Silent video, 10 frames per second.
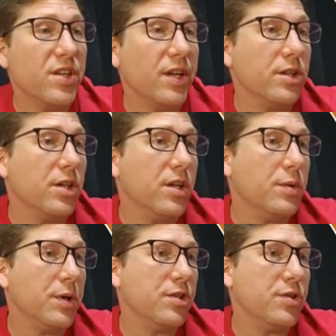take a look at
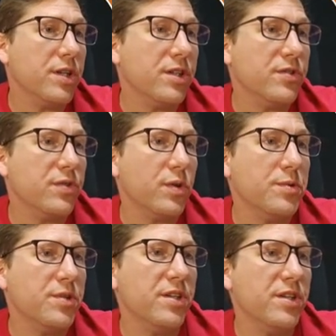what he transforms
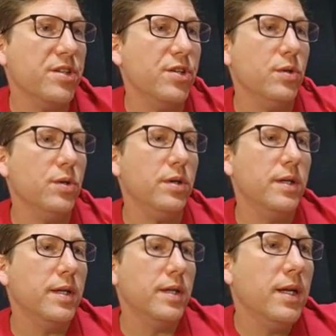into.
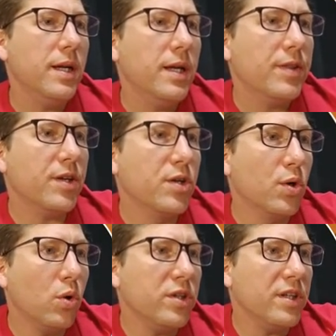The
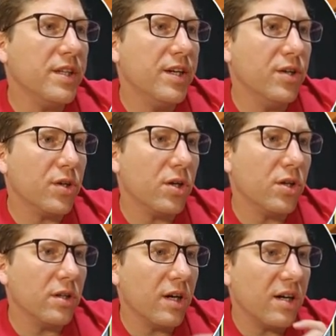Golden Gear
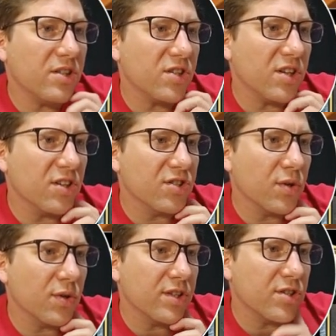Colossus.
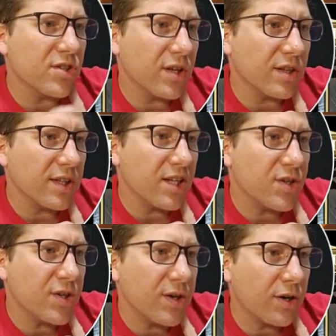So this is a
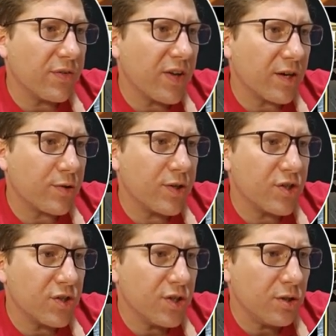legendary artifact
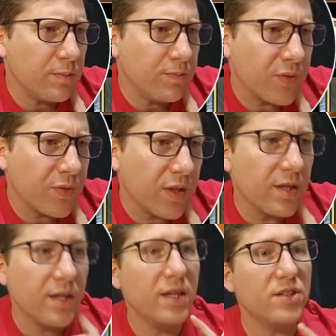creature gnome.
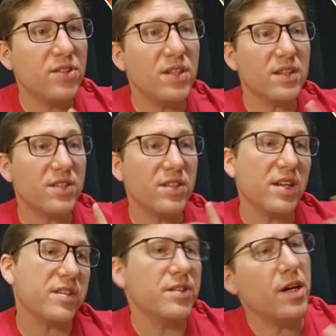He's
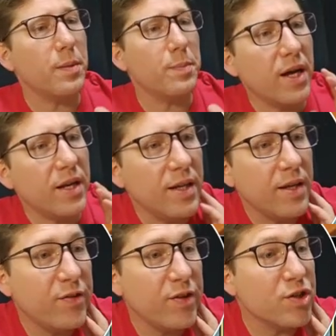6/6, not bad.
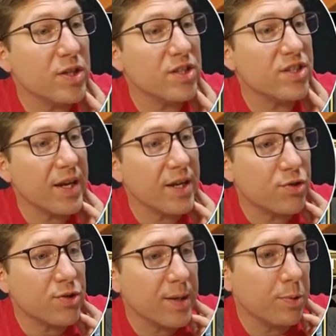Vigilance and
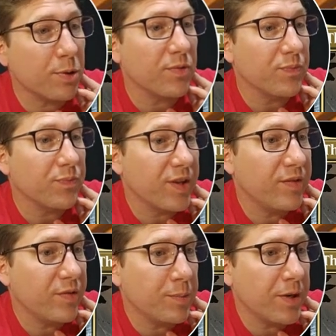Trample,
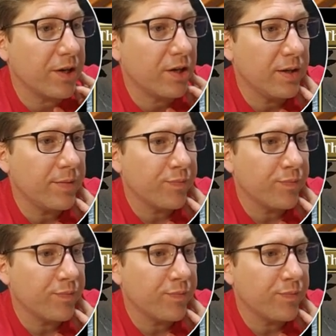even better.